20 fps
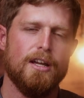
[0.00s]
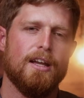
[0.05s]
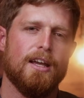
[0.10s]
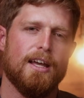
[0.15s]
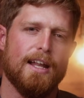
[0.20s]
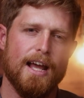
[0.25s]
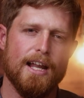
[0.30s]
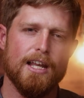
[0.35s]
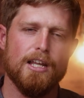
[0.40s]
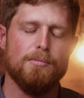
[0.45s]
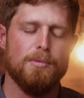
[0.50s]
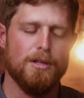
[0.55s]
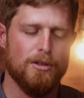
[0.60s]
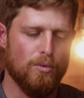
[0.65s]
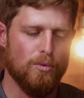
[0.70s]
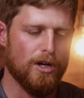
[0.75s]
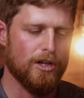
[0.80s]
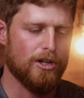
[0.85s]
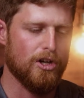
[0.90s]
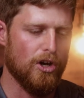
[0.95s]
and I need to be the
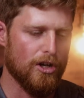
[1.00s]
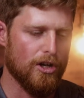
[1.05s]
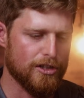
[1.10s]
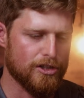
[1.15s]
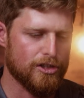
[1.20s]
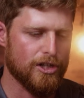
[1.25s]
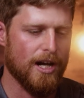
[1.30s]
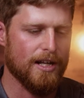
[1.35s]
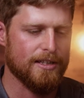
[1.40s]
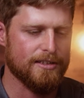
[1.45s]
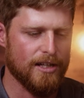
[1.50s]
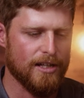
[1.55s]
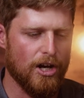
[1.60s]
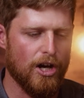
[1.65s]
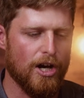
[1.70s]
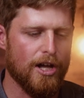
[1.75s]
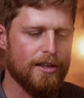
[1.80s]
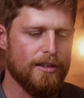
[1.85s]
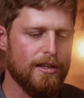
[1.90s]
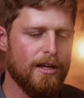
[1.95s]
one calling the shots
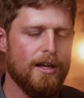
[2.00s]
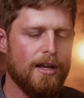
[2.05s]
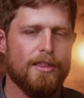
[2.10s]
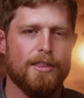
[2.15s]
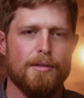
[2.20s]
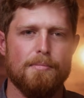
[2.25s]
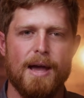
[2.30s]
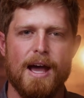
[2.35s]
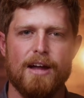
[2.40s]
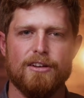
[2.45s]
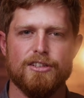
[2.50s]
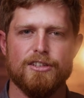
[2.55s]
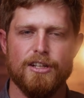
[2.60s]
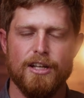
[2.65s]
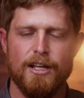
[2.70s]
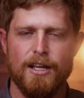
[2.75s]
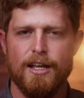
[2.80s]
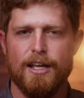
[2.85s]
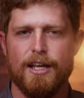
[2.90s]
on the mountain.